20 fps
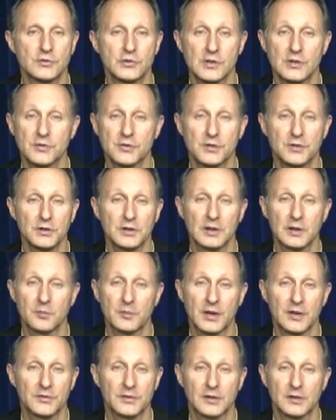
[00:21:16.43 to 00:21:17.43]
Ginger you can
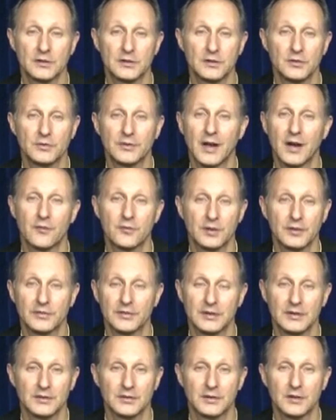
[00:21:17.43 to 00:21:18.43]
basically use every
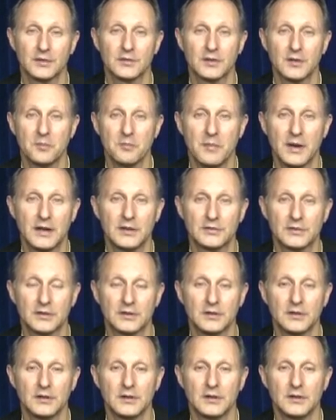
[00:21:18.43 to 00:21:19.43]
season. It's an
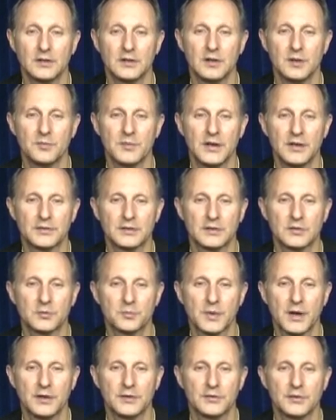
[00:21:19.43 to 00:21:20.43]
amazing, amazing
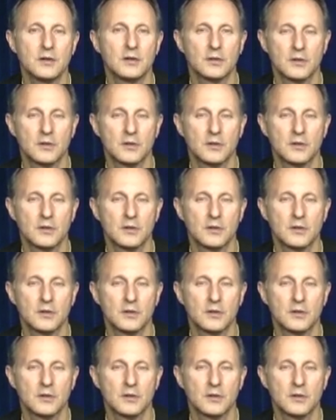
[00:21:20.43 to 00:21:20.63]
spice.